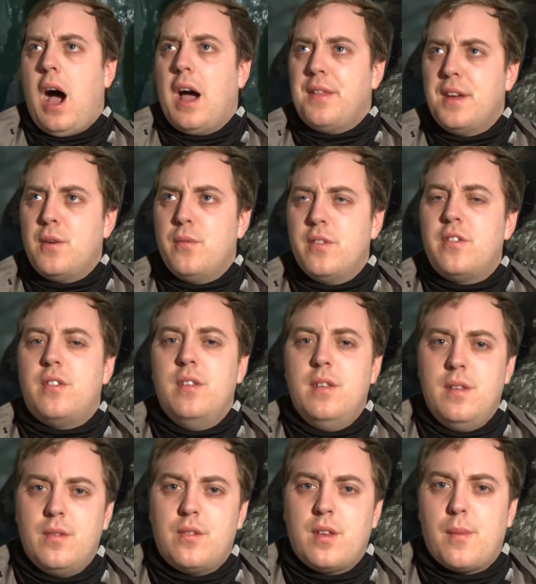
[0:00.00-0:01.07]
I think it was
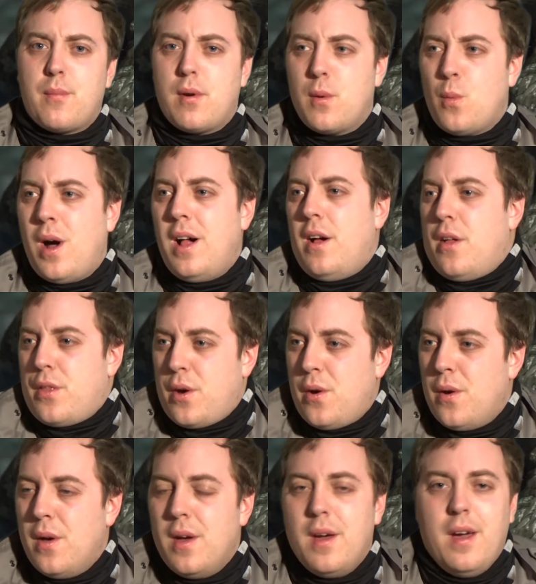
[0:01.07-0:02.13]
done pretty well,
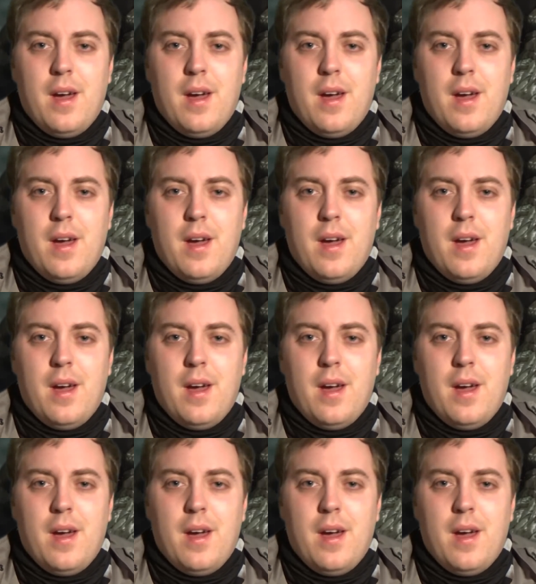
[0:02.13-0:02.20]
although